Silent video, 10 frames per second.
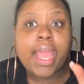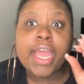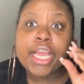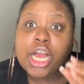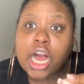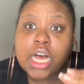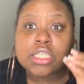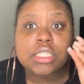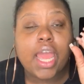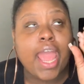and
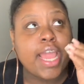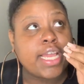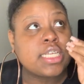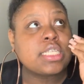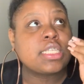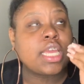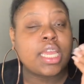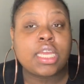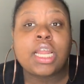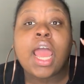cause a
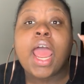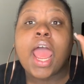scene.